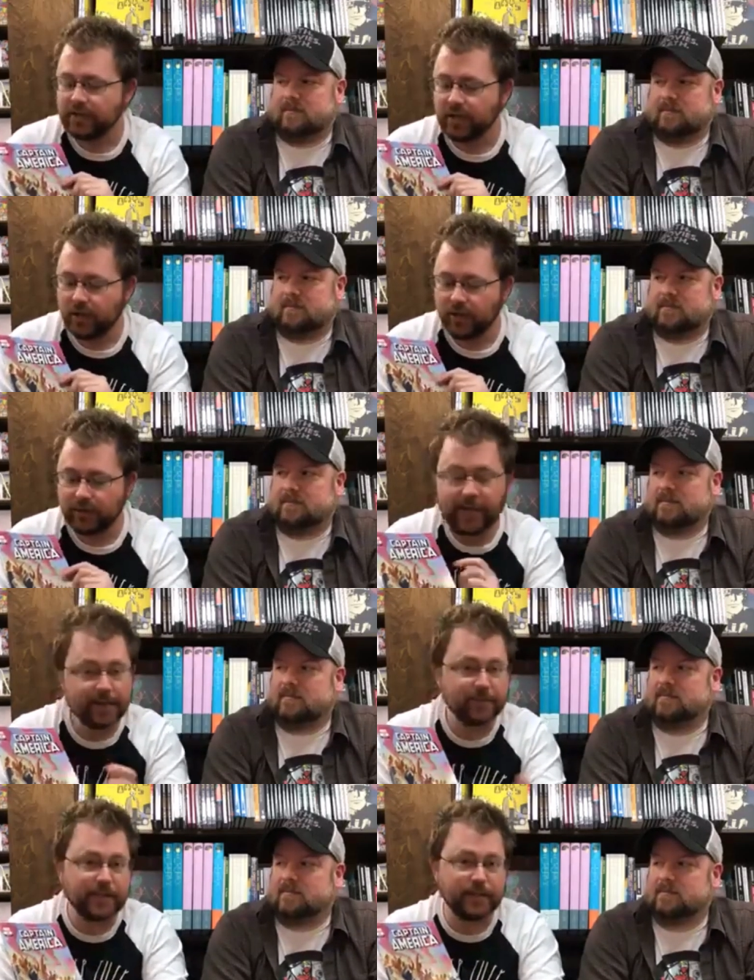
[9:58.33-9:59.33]
Speaker 1: So
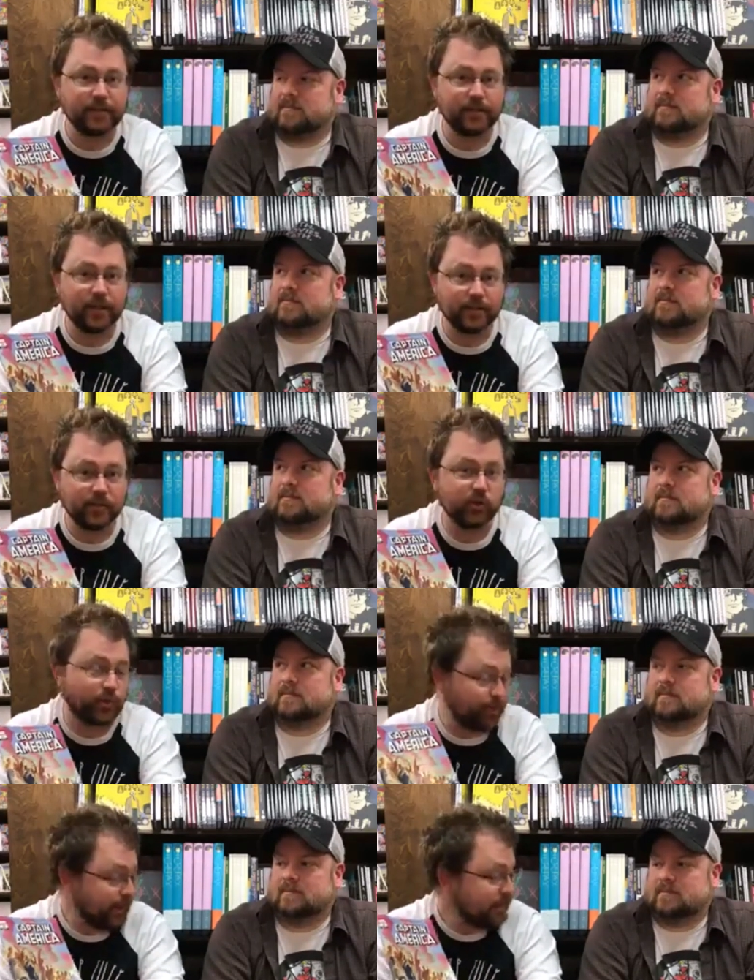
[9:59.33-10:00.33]
Cap's in a
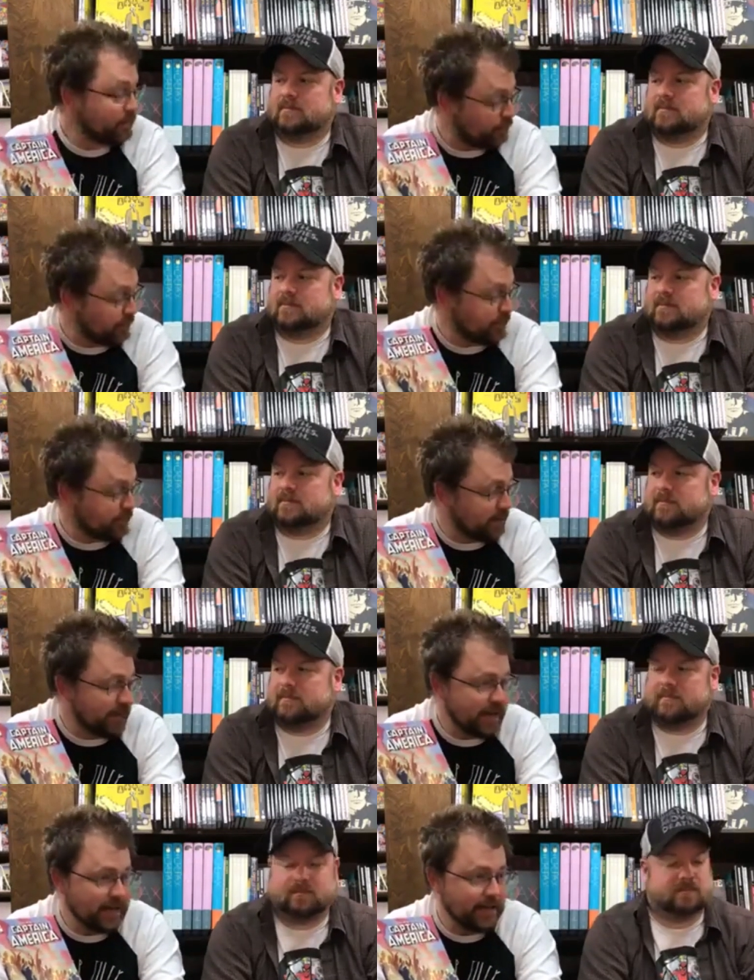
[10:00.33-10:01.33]
supermax
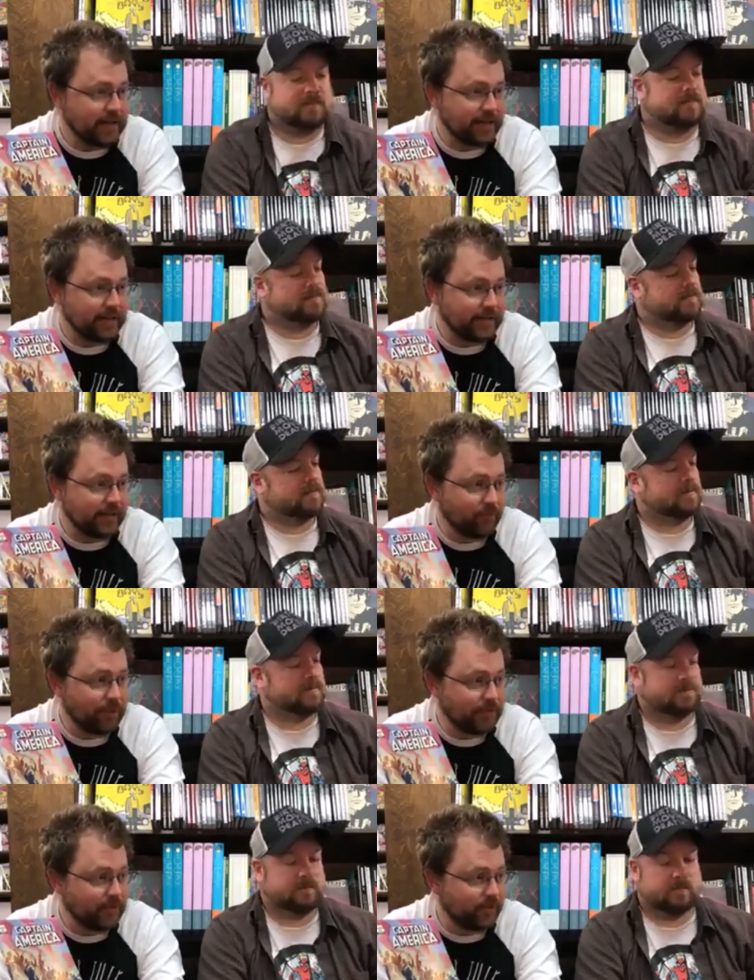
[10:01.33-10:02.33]
prison because uh,
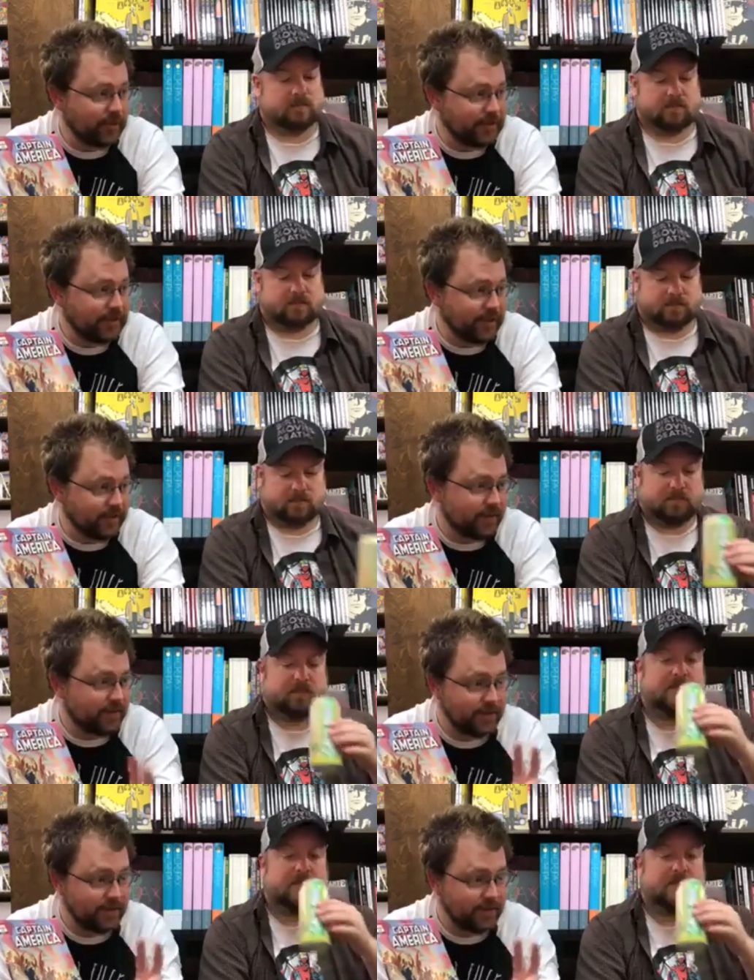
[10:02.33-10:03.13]
everybody still thinks he's